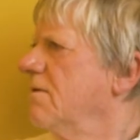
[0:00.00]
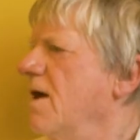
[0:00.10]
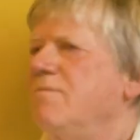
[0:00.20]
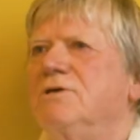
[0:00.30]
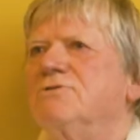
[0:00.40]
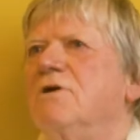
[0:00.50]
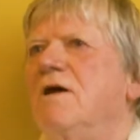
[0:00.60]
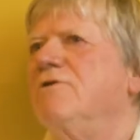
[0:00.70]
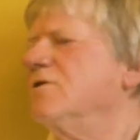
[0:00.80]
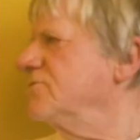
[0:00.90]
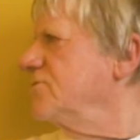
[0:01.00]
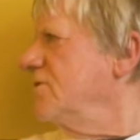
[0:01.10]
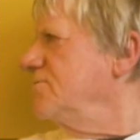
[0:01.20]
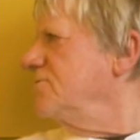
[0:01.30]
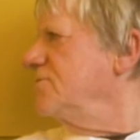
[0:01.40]
How much have I got
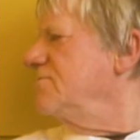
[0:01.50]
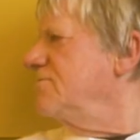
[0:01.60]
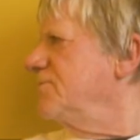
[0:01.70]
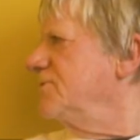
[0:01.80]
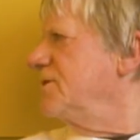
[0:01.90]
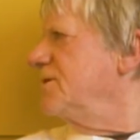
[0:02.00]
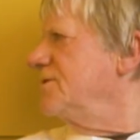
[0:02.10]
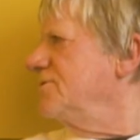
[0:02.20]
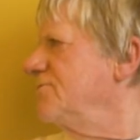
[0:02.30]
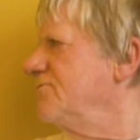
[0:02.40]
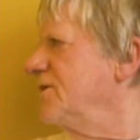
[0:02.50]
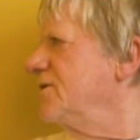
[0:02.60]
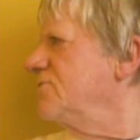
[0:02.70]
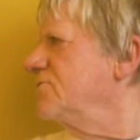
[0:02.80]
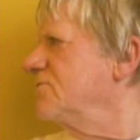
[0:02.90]
time to do the turtle and the fish?